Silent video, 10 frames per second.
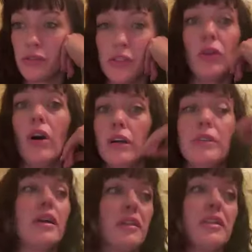So
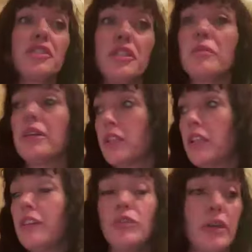
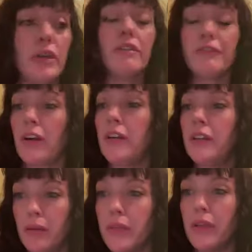legitimately, if you can't find
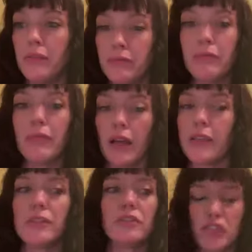them, then I
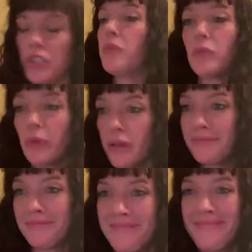can ship you one.
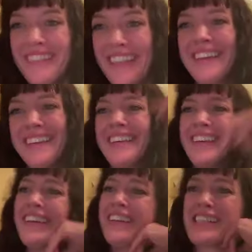
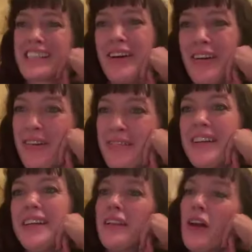So
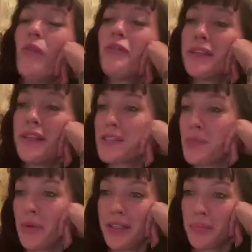hopefully next
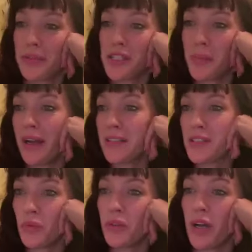week the Bliss
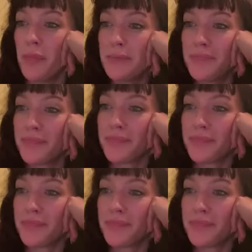pads will come in.